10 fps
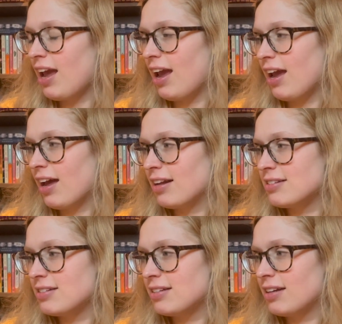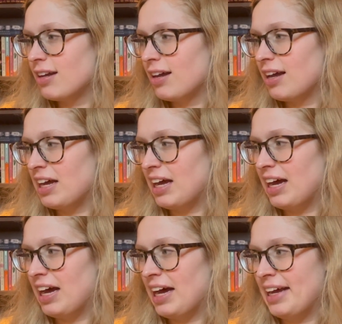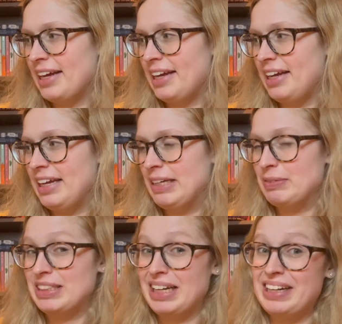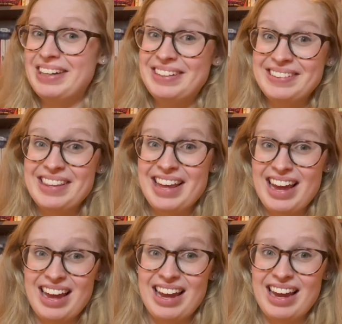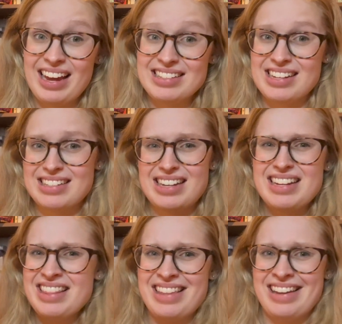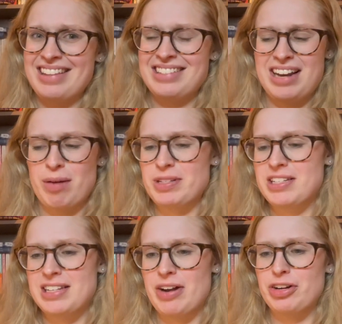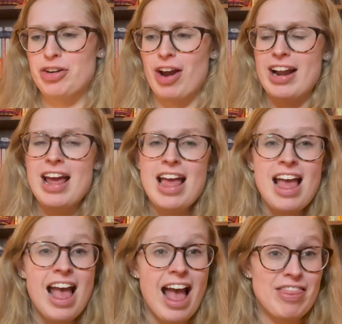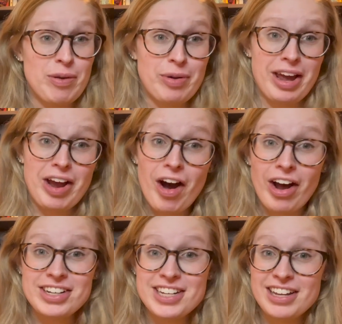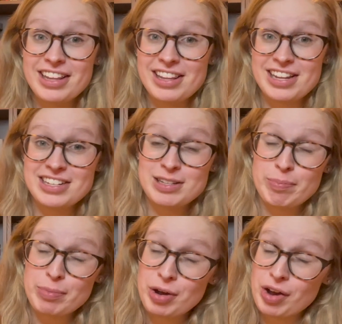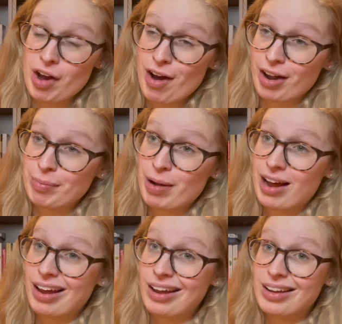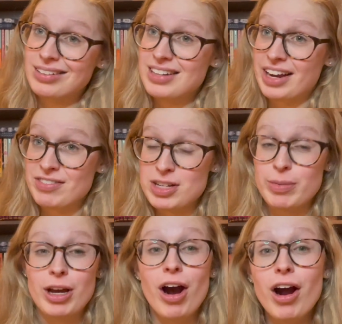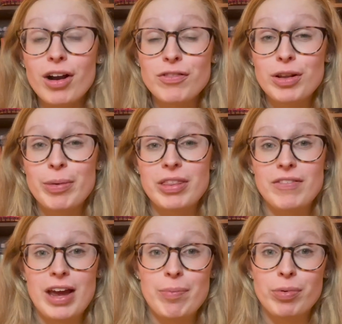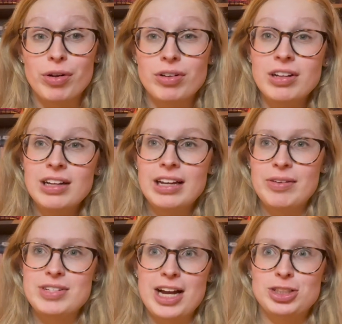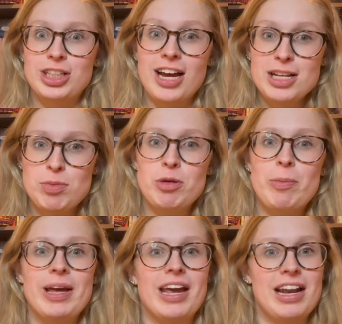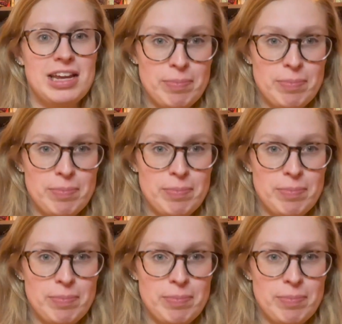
And I was like, oh, thanks, because I didn't think the synopsis sounded great. And then when I got this book on my deck of TBR for the month of April. It was actually a husband pick and he